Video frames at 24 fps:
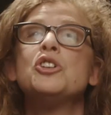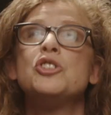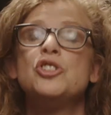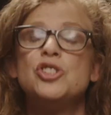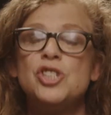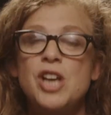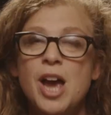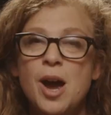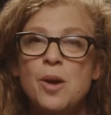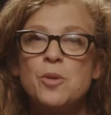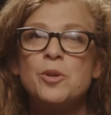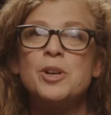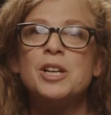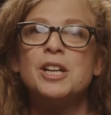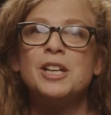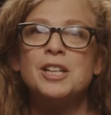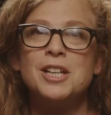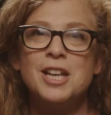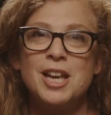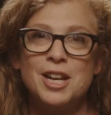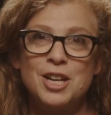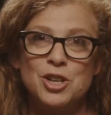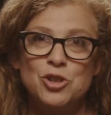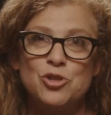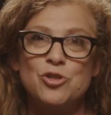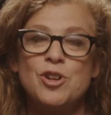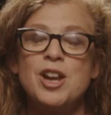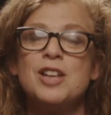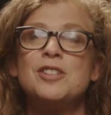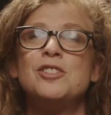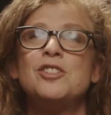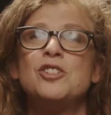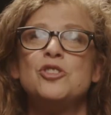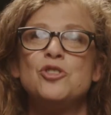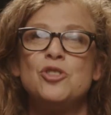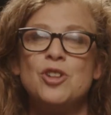showering and getting
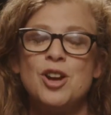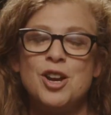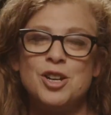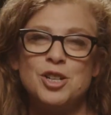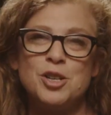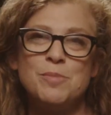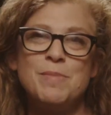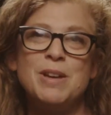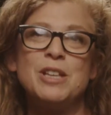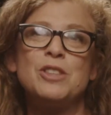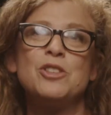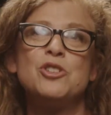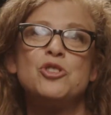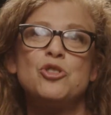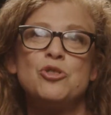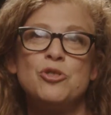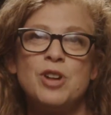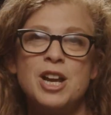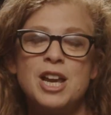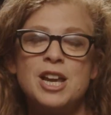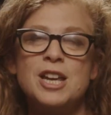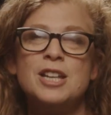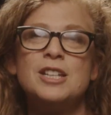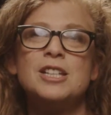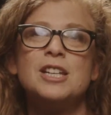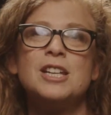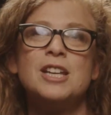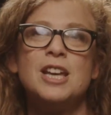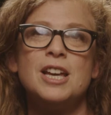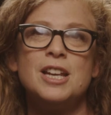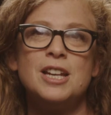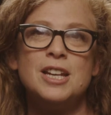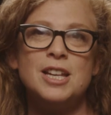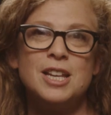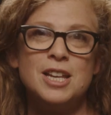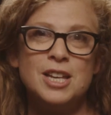dressed and trying to make the train to
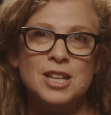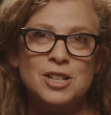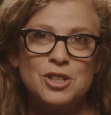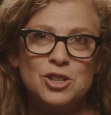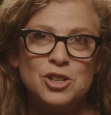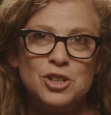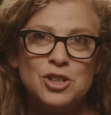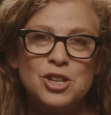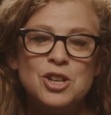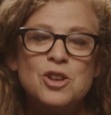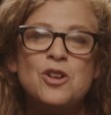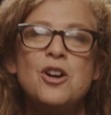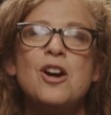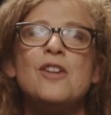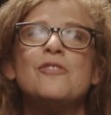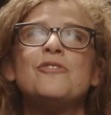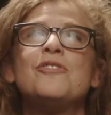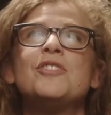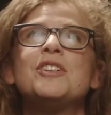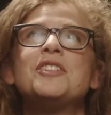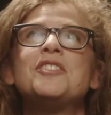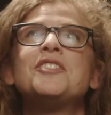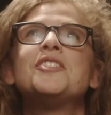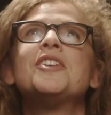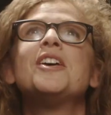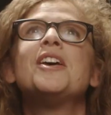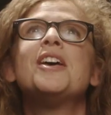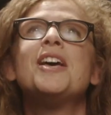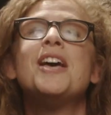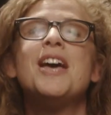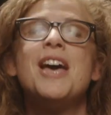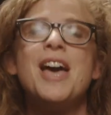get into the office,